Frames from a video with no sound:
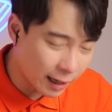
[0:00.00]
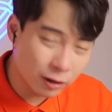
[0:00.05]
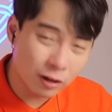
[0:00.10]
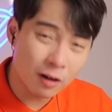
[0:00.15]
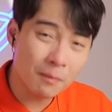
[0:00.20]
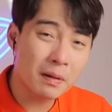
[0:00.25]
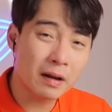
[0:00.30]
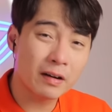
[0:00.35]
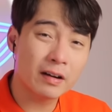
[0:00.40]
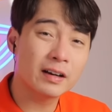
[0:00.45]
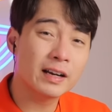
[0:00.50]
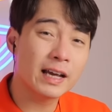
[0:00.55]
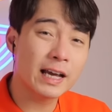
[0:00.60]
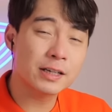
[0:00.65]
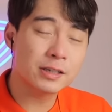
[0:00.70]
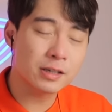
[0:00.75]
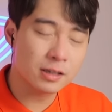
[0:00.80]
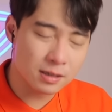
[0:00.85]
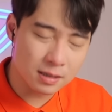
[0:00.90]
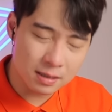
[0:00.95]
I know
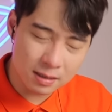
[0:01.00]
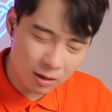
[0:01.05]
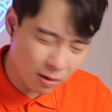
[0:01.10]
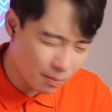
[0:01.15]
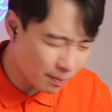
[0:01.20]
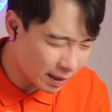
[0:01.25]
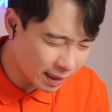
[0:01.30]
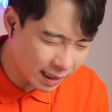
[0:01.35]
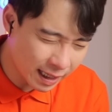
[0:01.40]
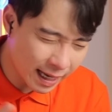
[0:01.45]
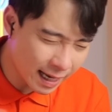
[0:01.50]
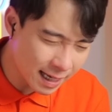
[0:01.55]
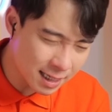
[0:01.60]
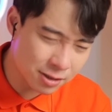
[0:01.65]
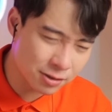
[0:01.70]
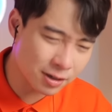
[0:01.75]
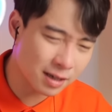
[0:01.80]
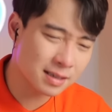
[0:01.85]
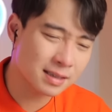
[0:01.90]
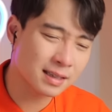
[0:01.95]
marination, so many
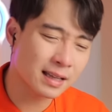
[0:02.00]
extra